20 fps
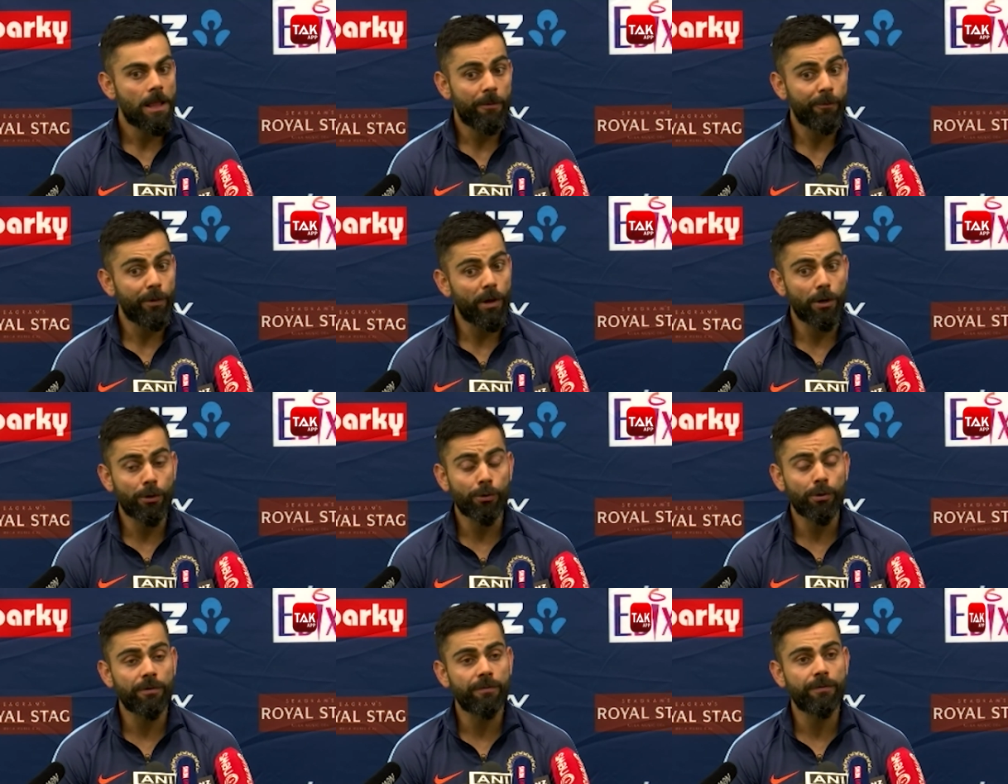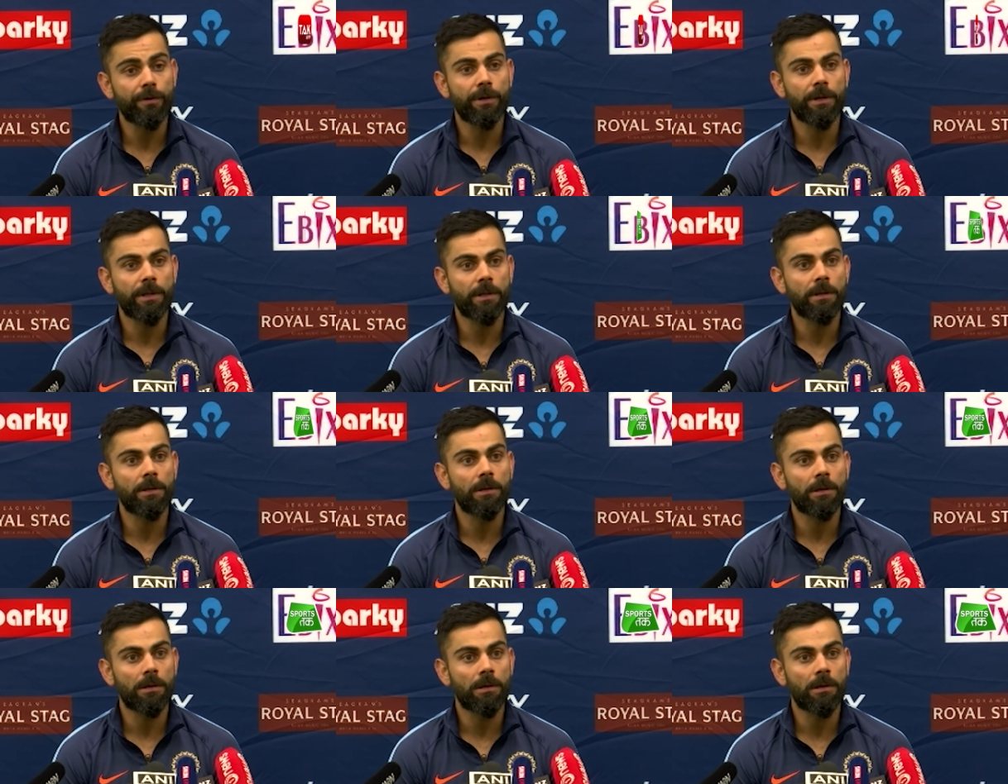we are no different.
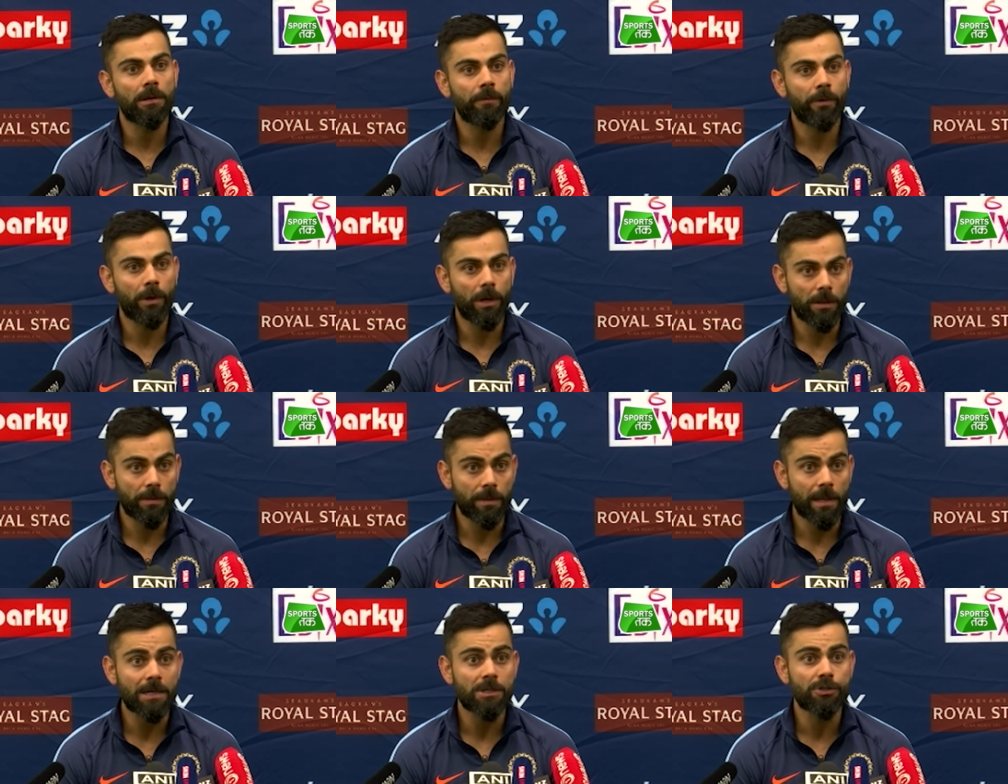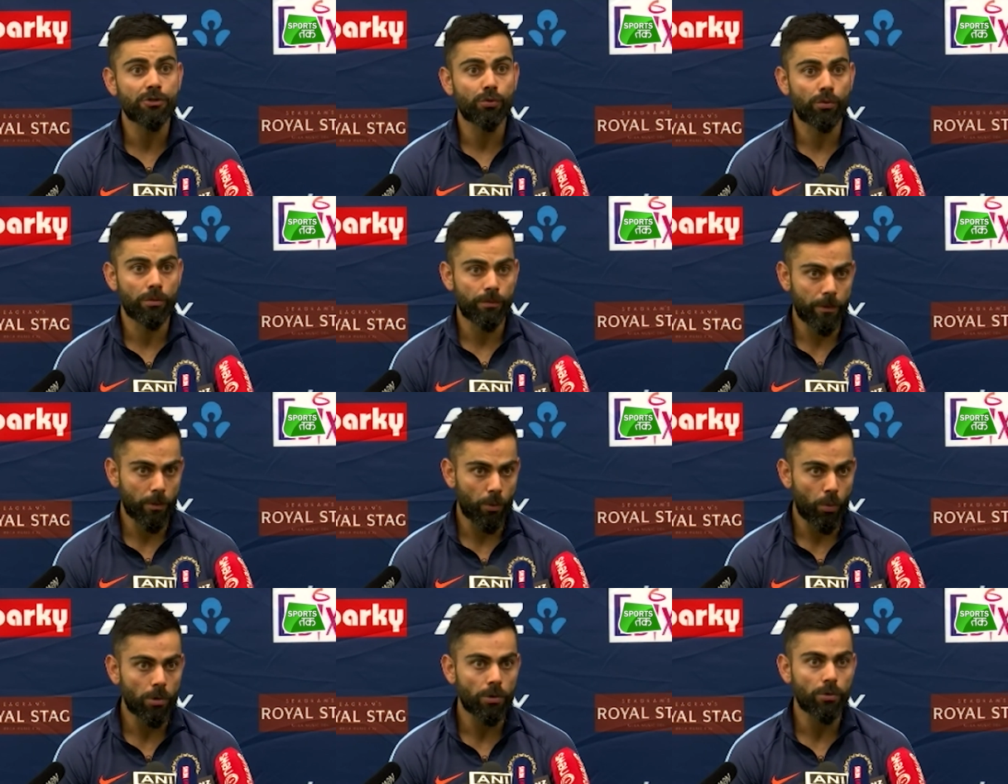And we are in that zone.
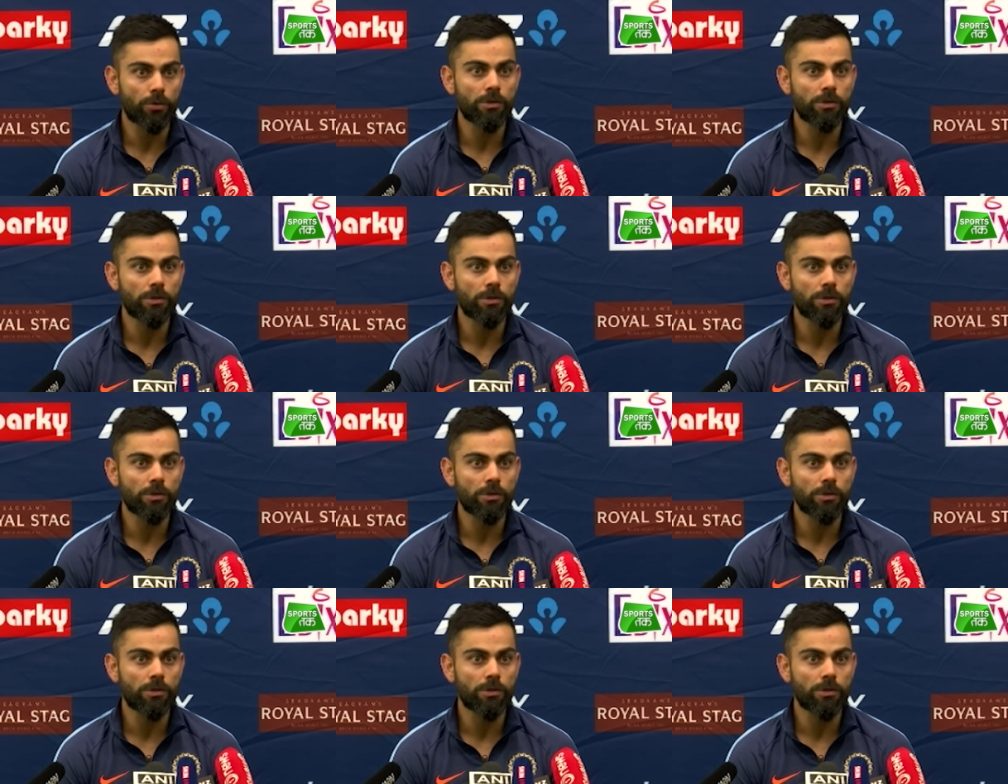We want